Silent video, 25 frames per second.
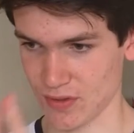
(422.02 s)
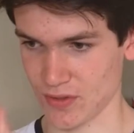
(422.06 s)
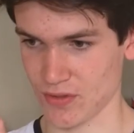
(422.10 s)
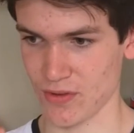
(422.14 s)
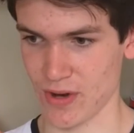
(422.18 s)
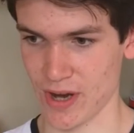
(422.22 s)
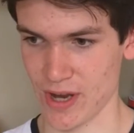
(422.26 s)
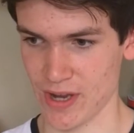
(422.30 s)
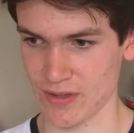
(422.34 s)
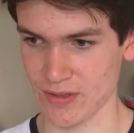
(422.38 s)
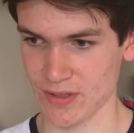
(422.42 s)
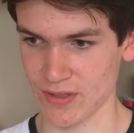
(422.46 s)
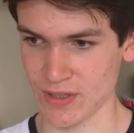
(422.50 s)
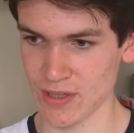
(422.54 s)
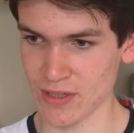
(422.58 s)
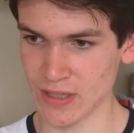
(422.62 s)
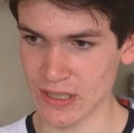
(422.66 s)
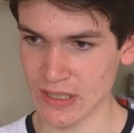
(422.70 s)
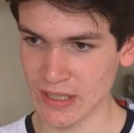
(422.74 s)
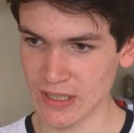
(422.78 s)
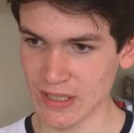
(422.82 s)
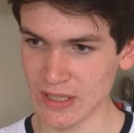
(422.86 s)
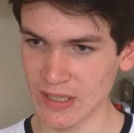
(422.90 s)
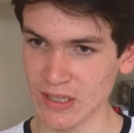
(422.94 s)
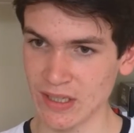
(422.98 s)
Strange
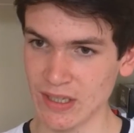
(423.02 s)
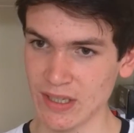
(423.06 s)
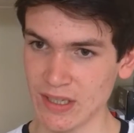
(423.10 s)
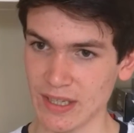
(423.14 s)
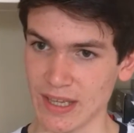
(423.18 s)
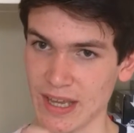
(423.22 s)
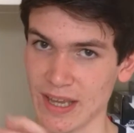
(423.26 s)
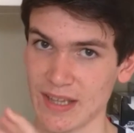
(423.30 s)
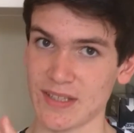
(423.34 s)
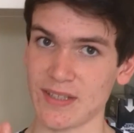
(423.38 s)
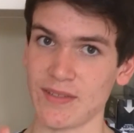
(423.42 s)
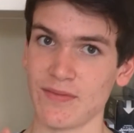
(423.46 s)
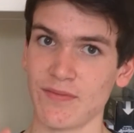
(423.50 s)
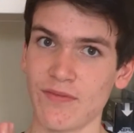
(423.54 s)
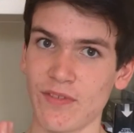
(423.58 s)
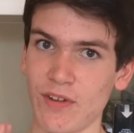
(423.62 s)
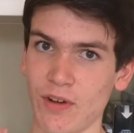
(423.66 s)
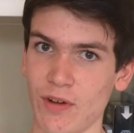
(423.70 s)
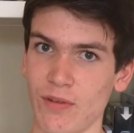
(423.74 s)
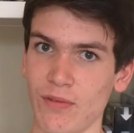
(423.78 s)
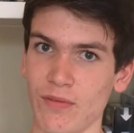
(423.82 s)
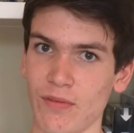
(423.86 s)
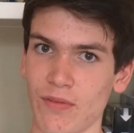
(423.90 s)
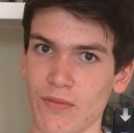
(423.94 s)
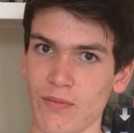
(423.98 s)
gets
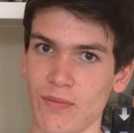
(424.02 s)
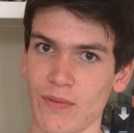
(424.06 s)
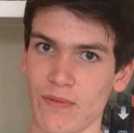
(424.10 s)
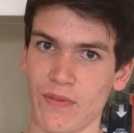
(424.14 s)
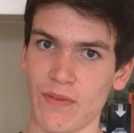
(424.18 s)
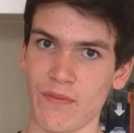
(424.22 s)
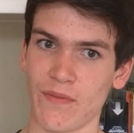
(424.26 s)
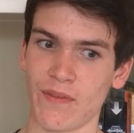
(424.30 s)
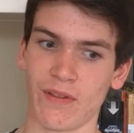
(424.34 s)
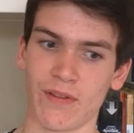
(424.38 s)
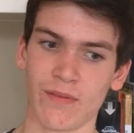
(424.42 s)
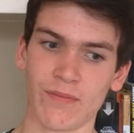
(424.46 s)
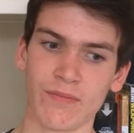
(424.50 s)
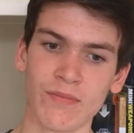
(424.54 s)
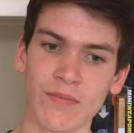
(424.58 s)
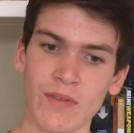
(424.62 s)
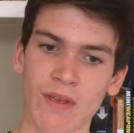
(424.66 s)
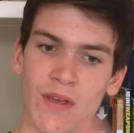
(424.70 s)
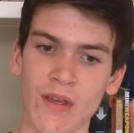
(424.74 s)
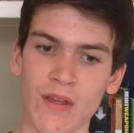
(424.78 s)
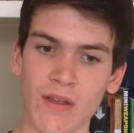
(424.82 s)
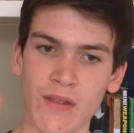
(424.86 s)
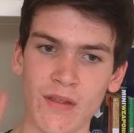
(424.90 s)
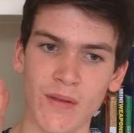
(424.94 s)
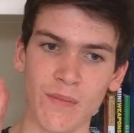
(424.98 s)
involved with the villain,
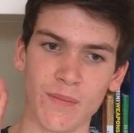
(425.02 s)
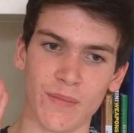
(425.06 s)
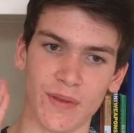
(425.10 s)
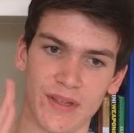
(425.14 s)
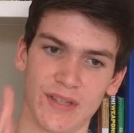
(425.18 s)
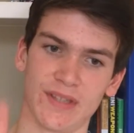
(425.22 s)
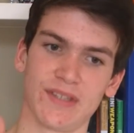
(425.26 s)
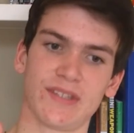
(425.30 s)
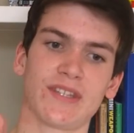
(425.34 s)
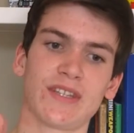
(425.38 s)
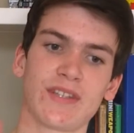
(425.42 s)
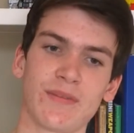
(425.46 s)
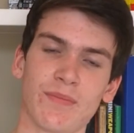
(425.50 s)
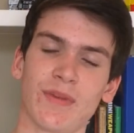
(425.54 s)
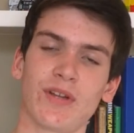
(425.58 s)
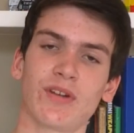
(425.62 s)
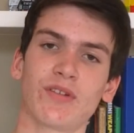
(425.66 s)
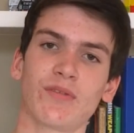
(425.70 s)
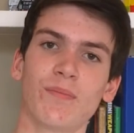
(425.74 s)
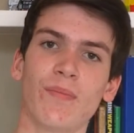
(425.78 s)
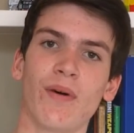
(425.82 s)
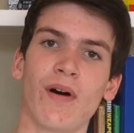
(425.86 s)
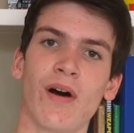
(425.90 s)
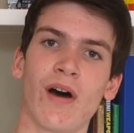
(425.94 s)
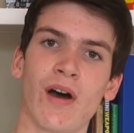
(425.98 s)
but there's this
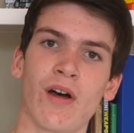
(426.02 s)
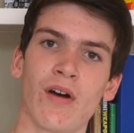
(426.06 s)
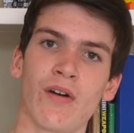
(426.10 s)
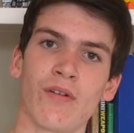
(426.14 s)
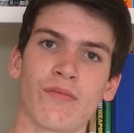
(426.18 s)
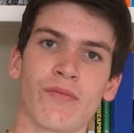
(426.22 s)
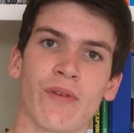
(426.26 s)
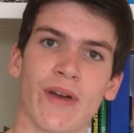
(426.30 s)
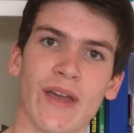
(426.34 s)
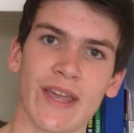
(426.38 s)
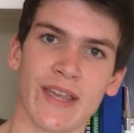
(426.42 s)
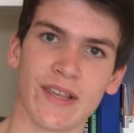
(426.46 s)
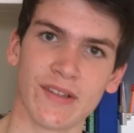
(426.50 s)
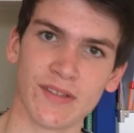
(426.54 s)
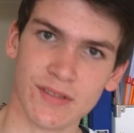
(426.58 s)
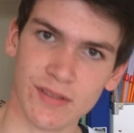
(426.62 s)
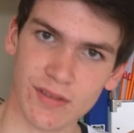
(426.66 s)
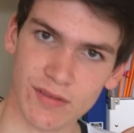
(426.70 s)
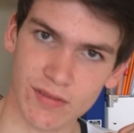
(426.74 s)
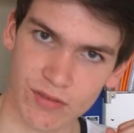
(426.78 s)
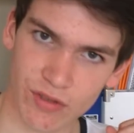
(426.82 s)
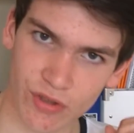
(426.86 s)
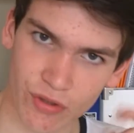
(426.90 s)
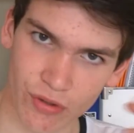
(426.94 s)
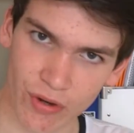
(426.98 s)
middle part of where he's
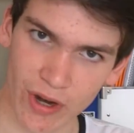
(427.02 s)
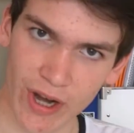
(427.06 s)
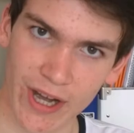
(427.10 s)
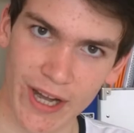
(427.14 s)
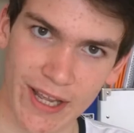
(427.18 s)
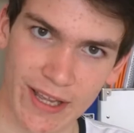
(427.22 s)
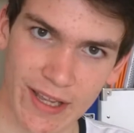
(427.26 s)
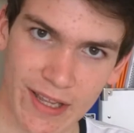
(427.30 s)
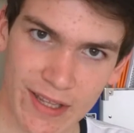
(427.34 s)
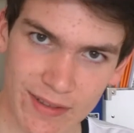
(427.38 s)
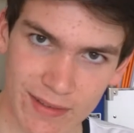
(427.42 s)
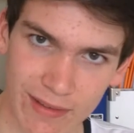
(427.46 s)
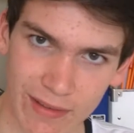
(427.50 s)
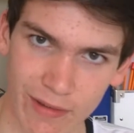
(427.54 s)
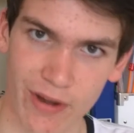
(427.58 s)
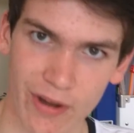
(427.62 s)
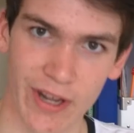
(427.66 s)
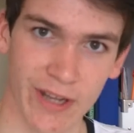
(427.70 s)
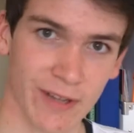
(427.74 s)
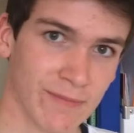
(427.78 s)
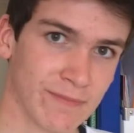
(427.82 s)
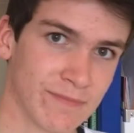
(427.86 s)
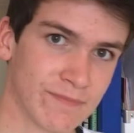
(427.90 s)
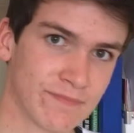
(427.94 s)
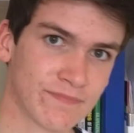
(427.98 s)
training, he's
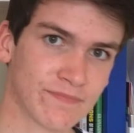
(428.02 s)
learning.